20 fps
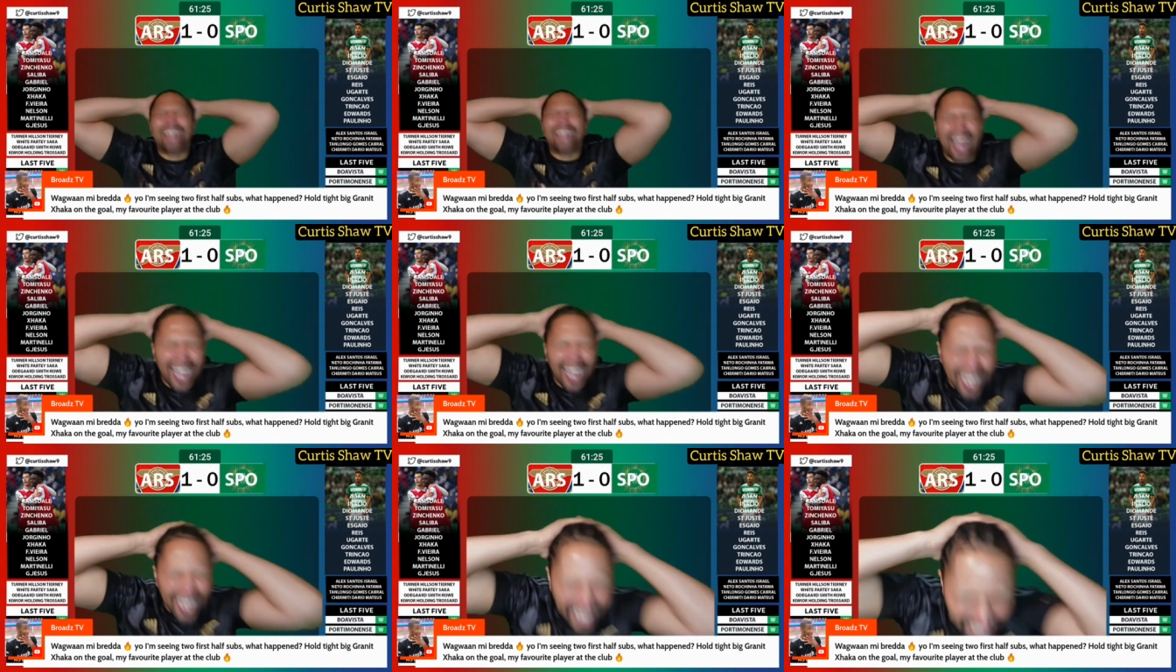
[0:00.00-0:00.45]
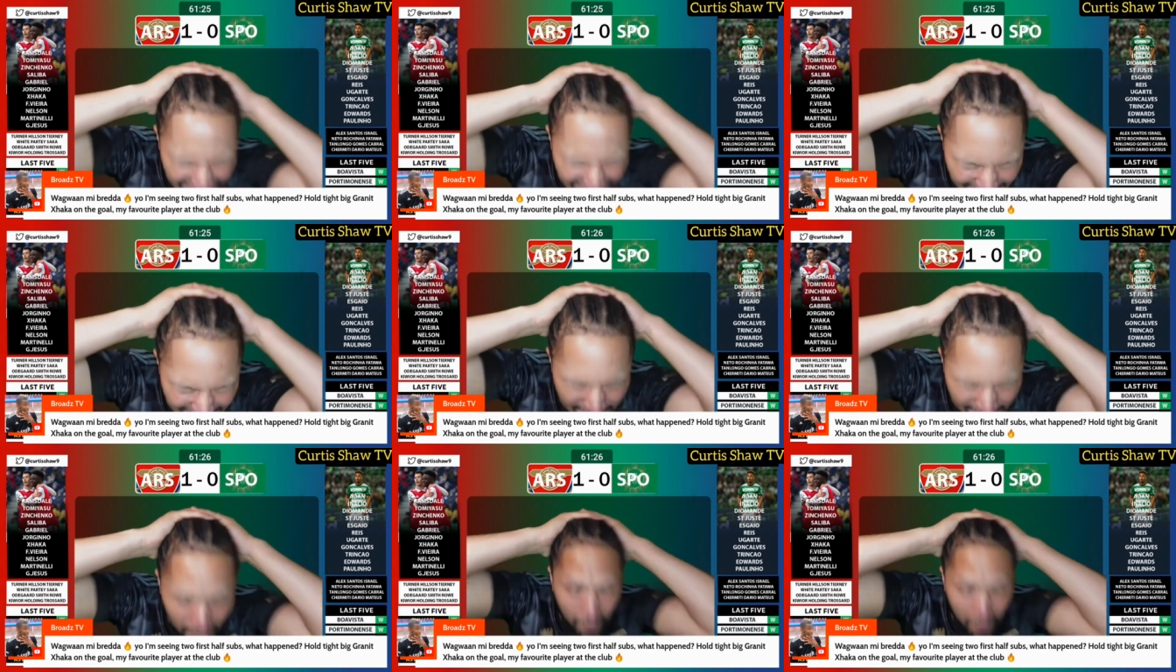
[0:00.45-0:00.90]
days!
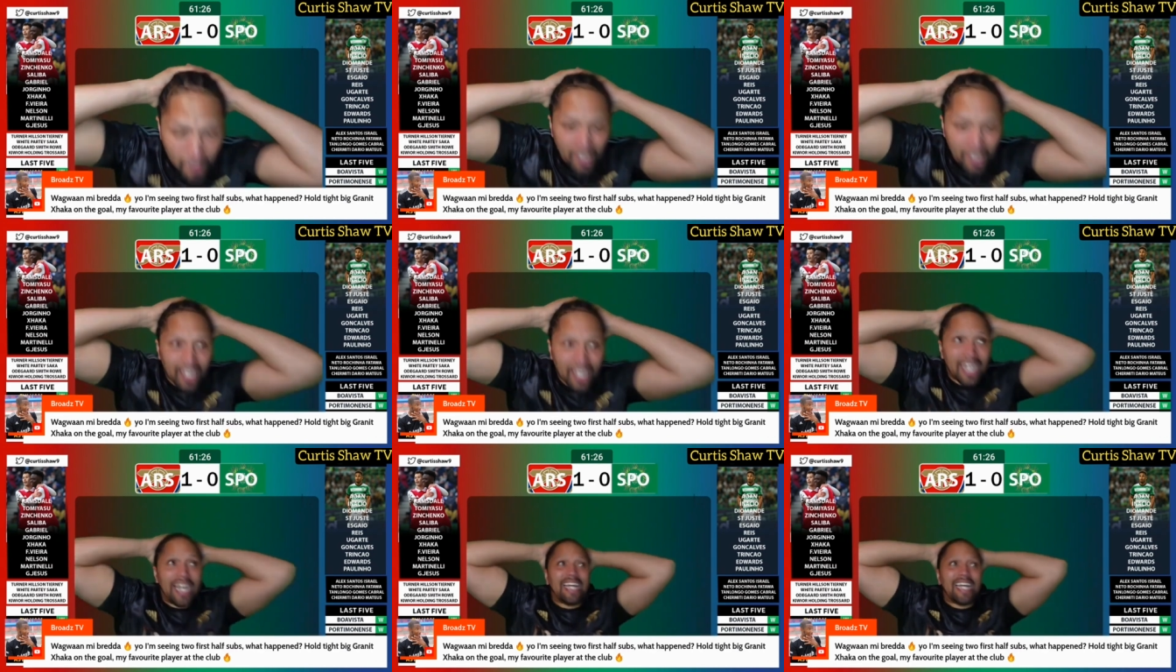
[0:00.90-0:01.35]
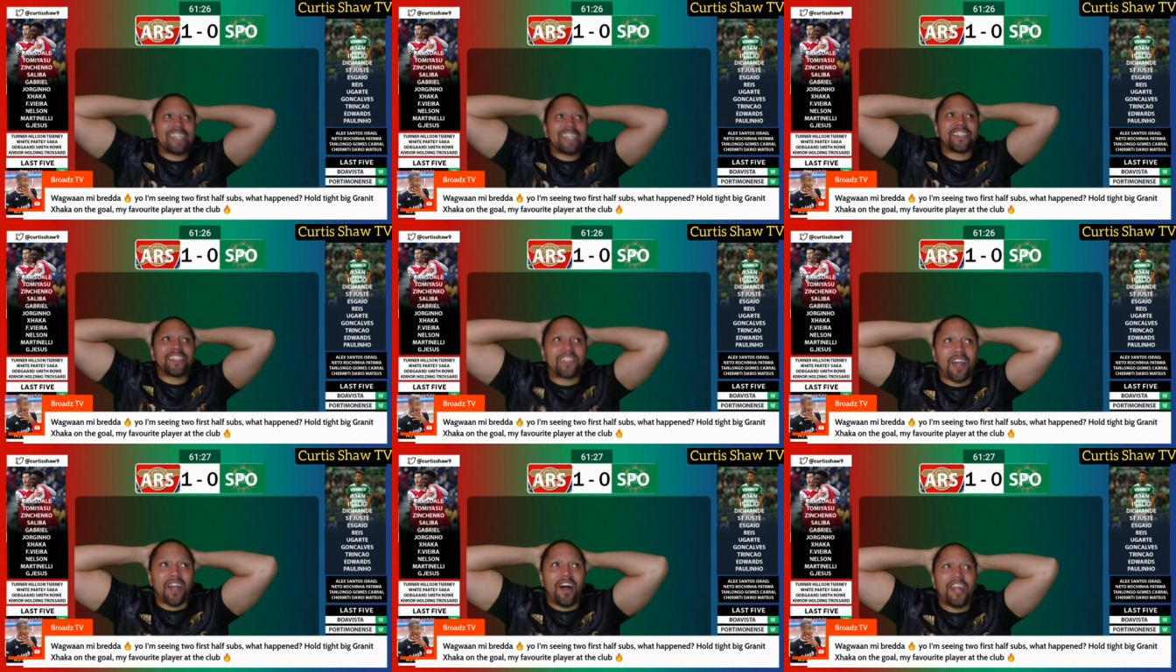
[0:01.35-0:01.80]
He's done
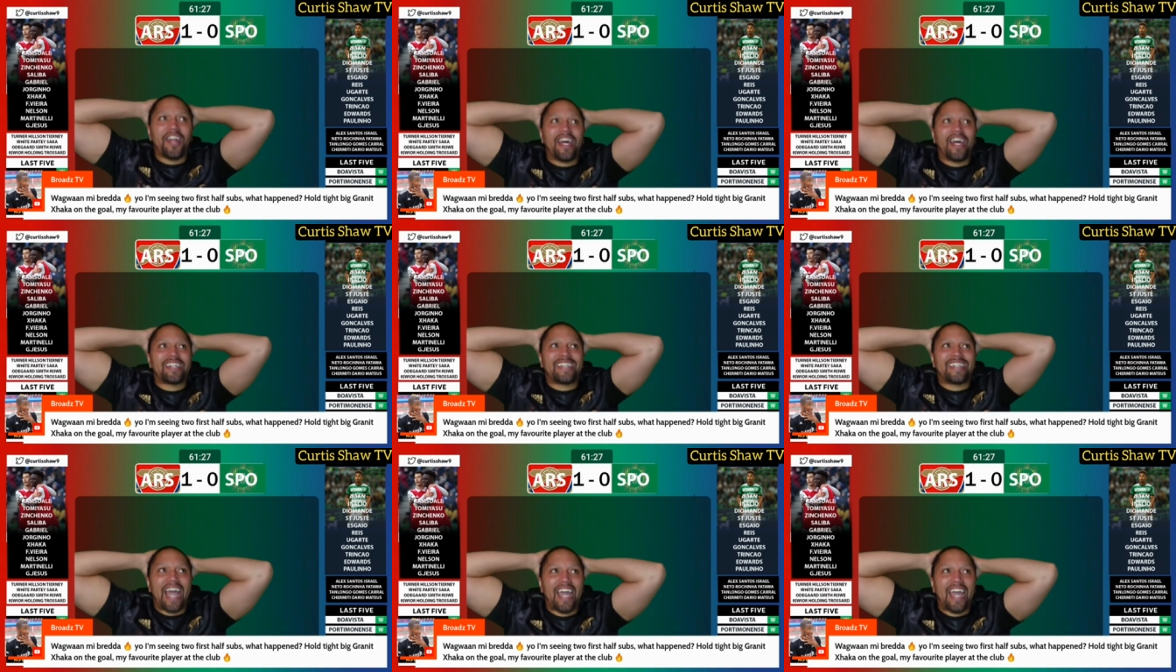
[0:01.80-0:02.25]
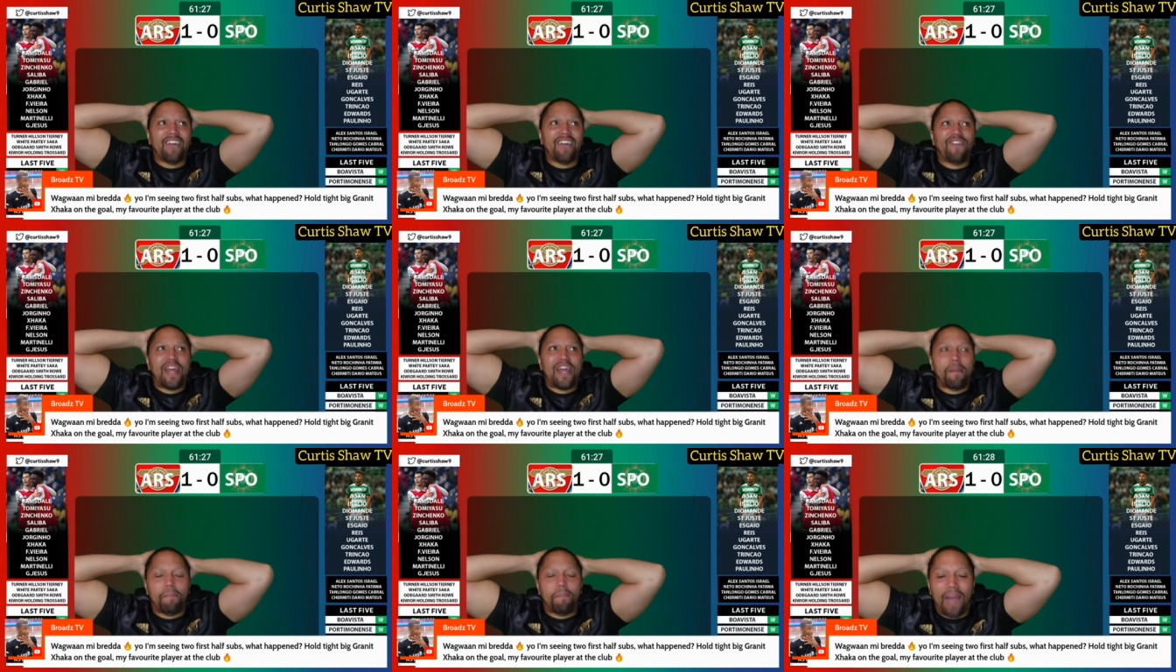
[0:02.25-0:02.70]
a David
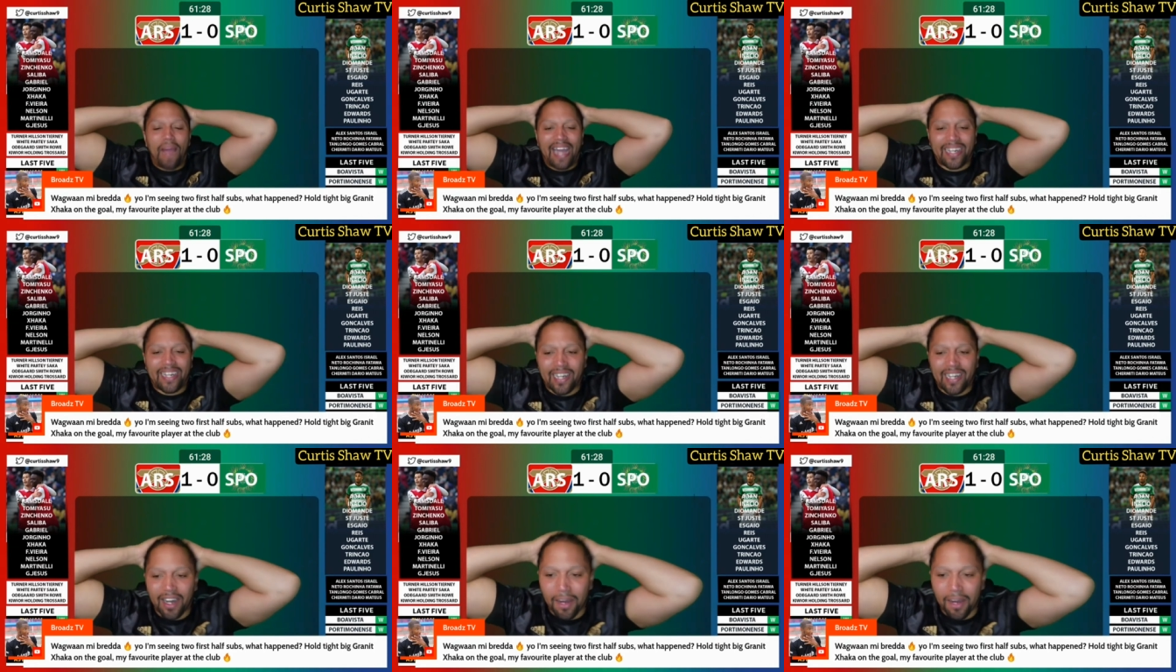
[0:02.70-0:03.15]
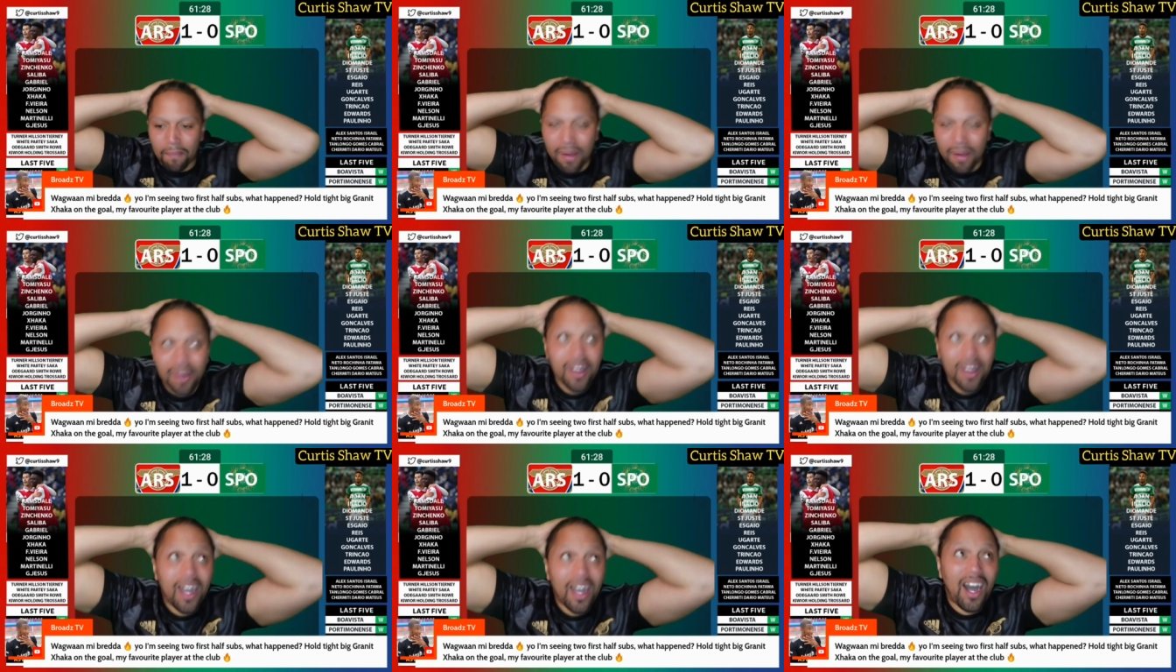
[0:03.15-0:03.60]
Beckham
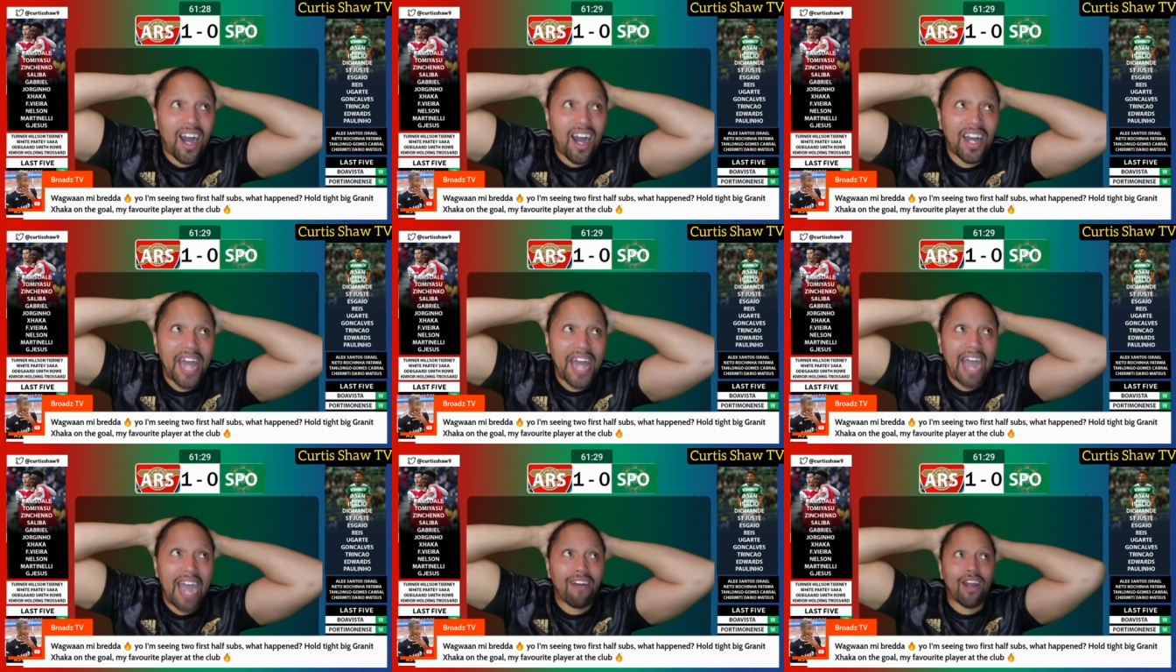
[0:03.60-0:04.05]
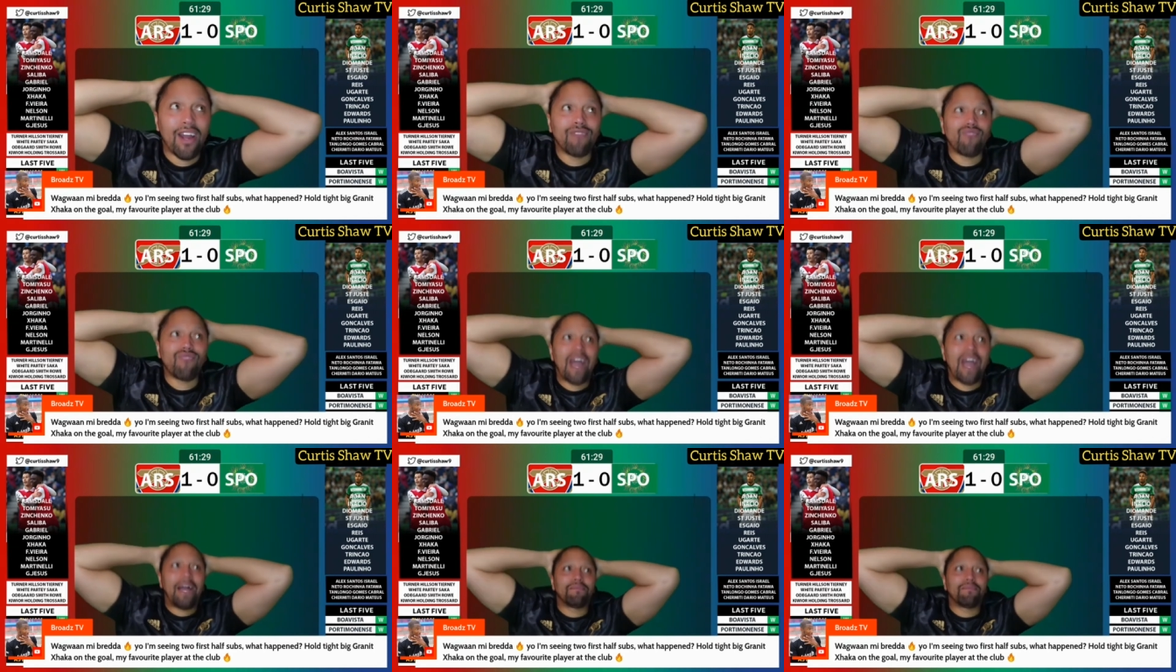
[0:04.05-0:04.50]
on Aaron
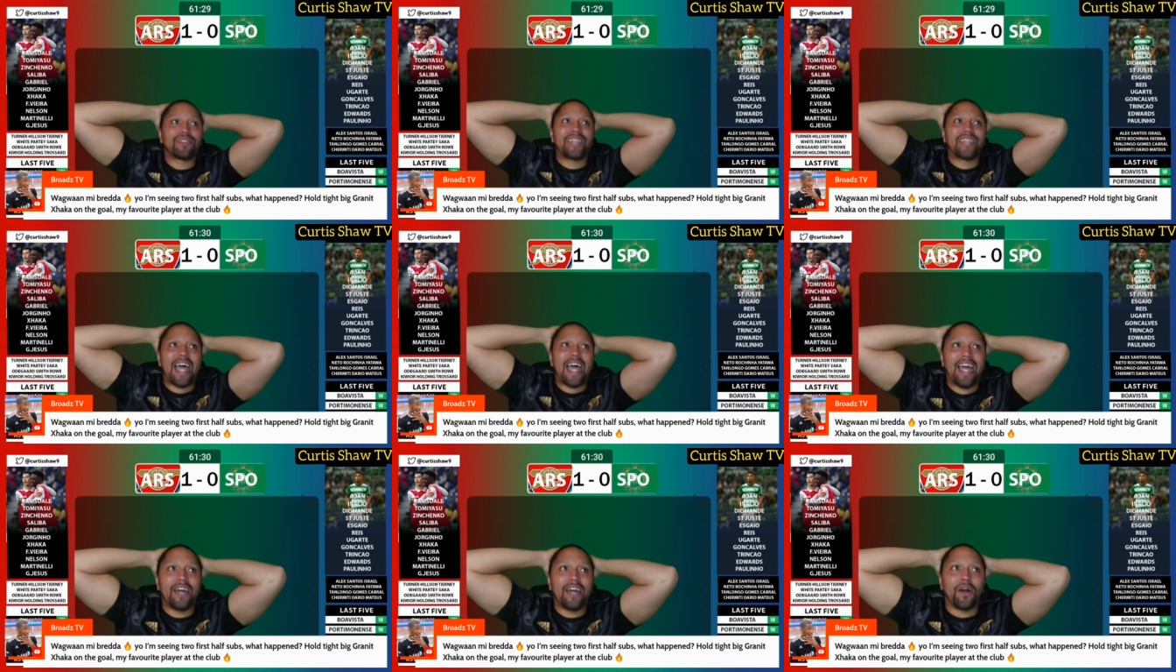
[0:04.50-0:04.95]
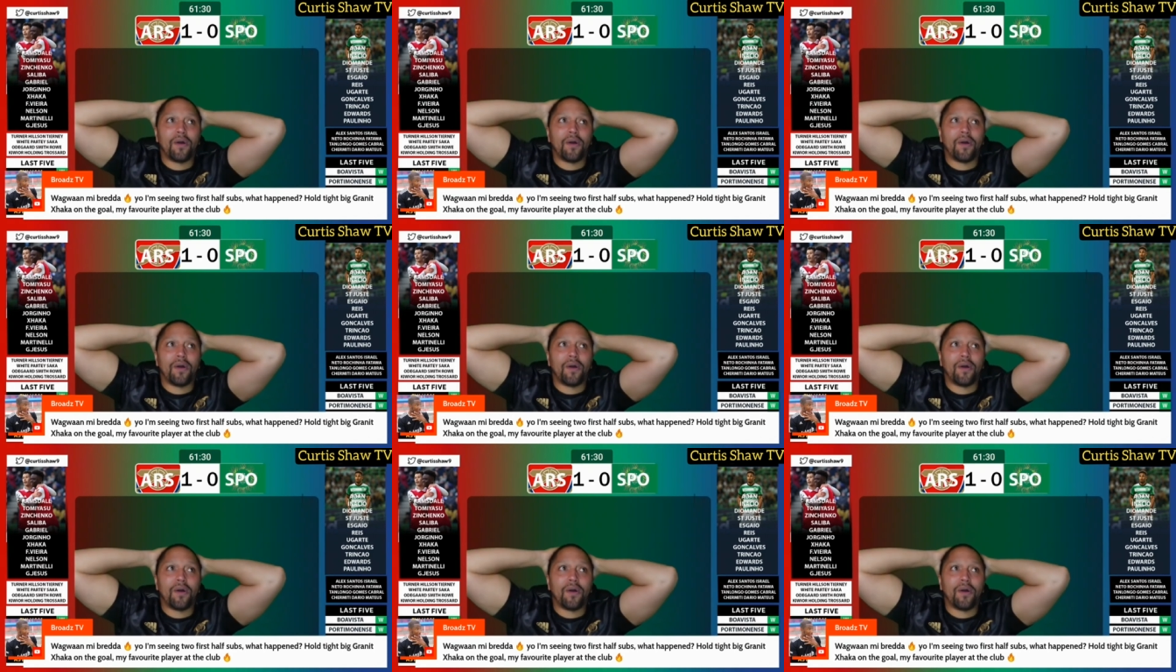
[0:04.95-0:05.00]
Ramsdale.